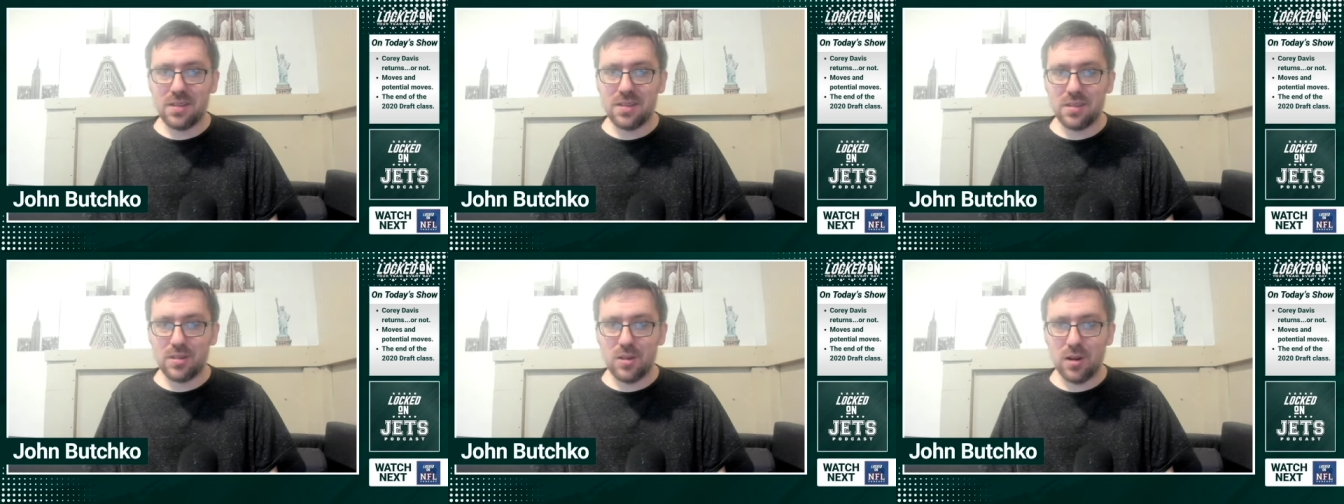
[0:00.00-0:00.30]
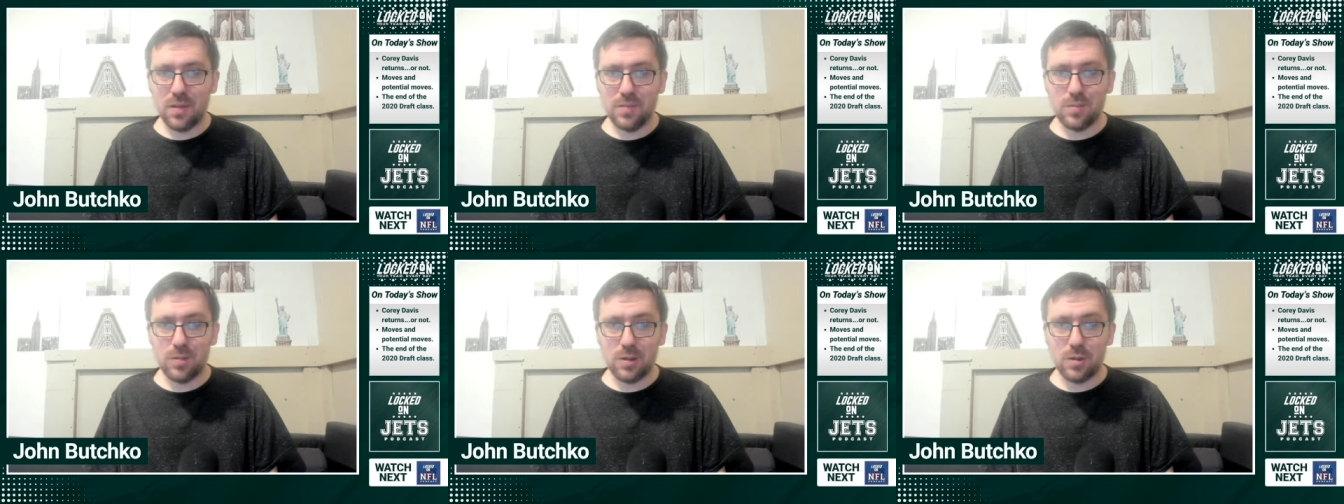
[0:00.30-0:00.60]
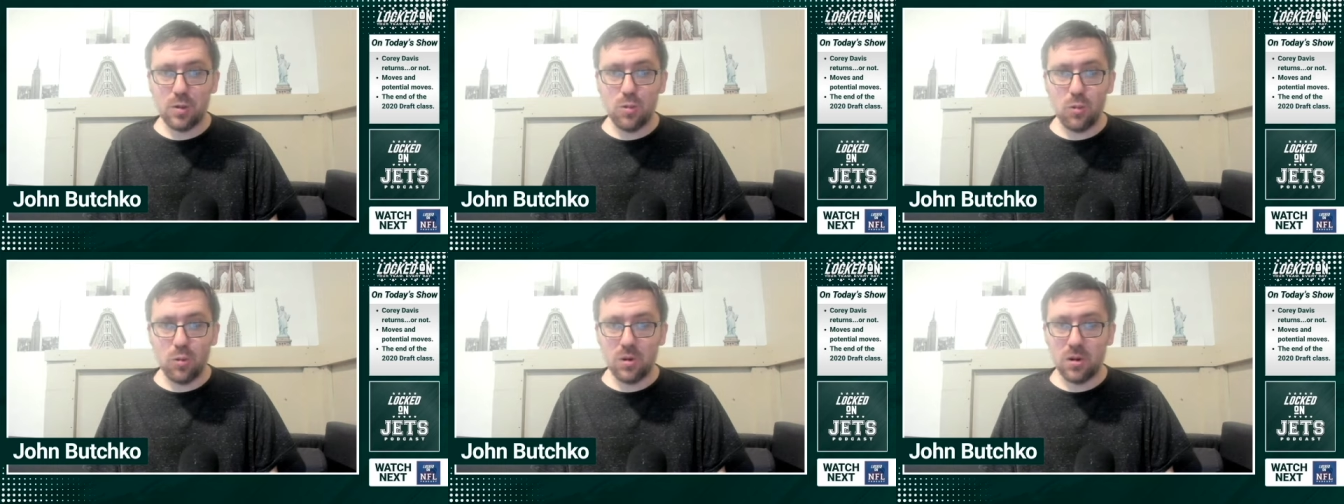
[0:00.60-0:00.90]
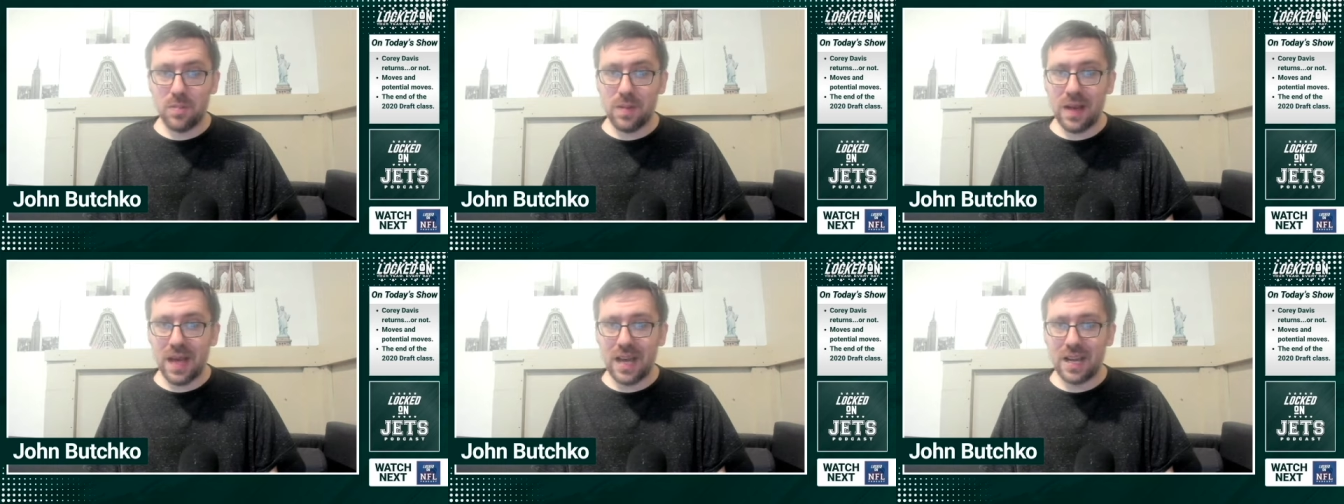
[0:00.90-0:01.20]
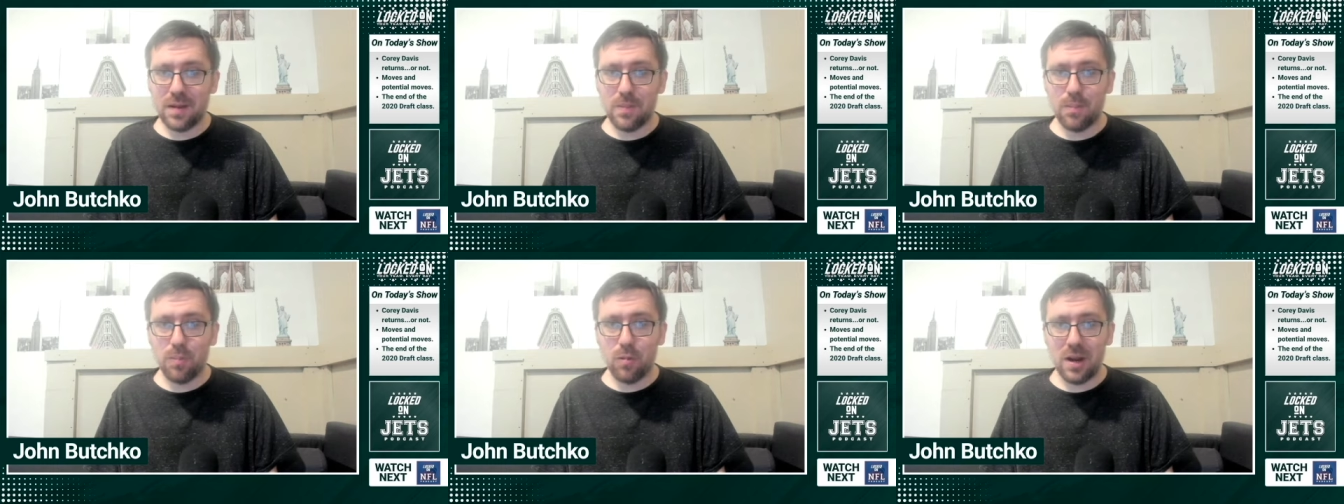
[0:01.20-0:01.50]
to terms with cornerback
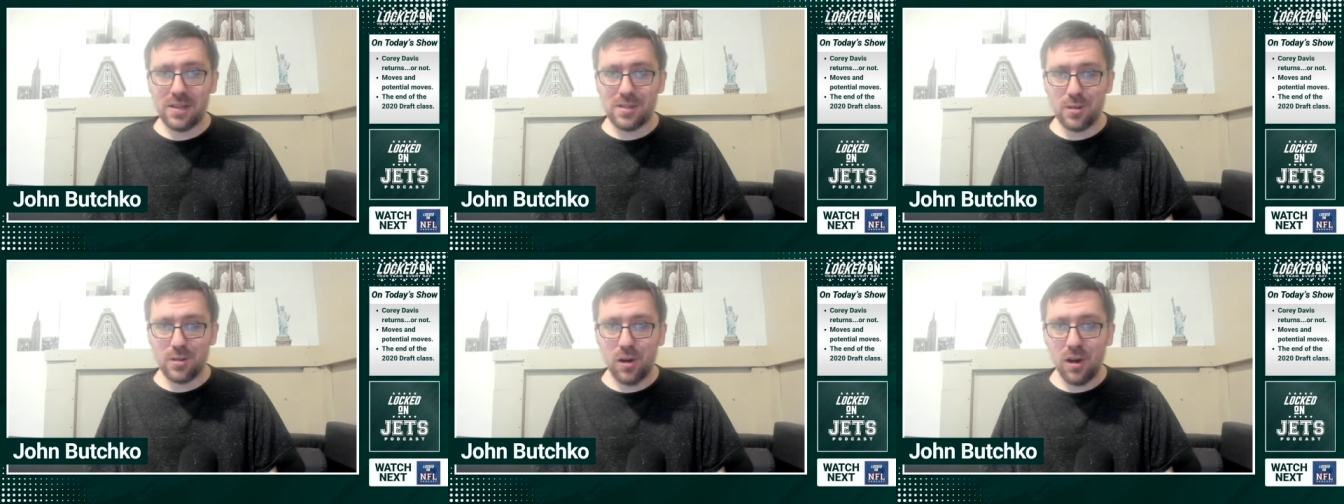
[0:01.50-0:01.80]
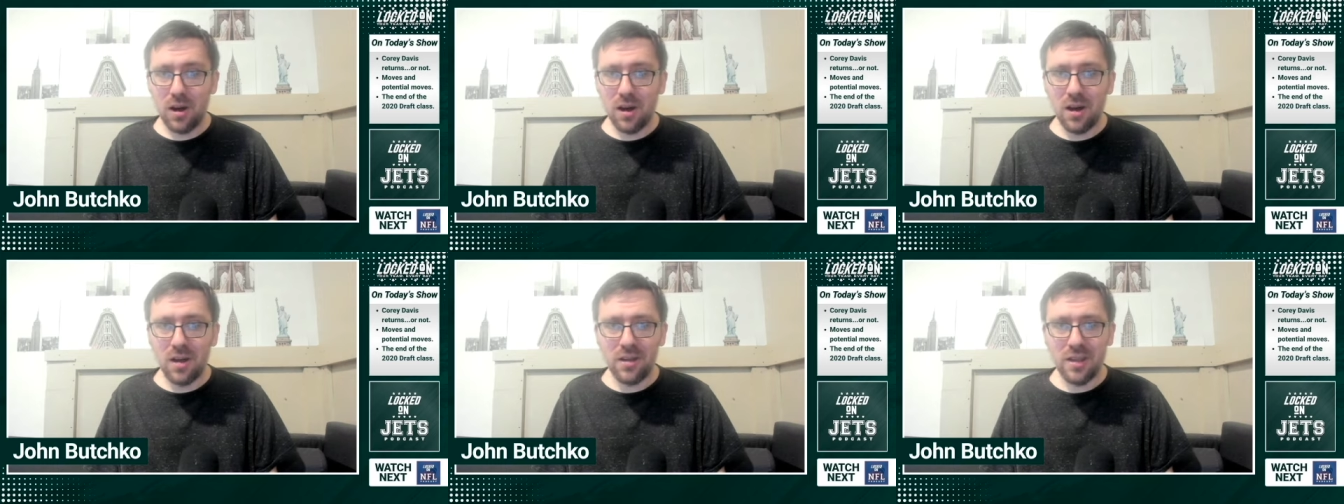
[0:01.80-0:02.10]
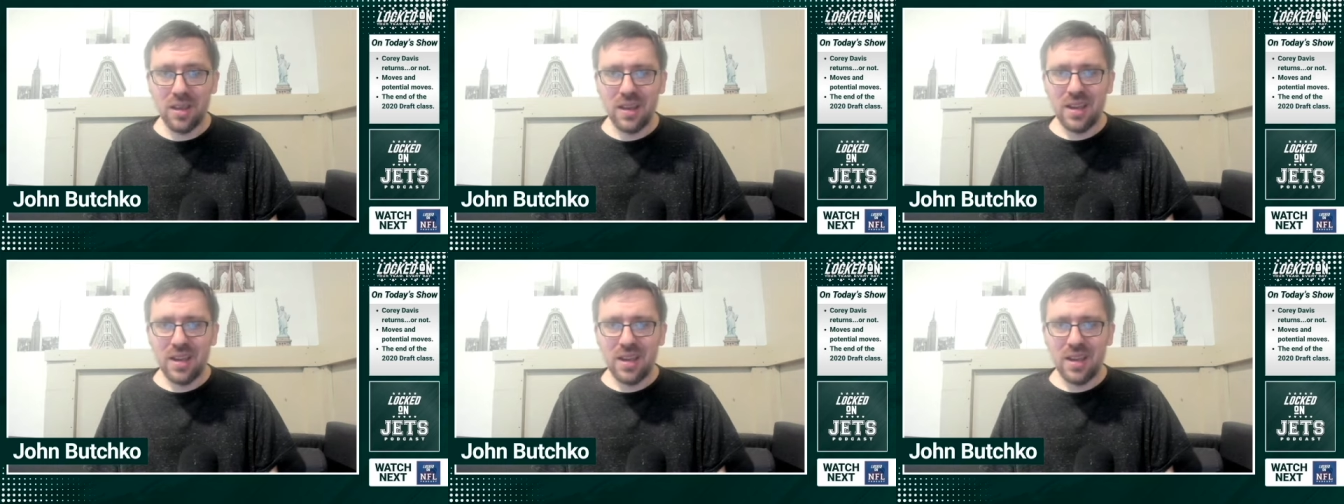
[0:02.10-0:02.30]
Bryce Hall,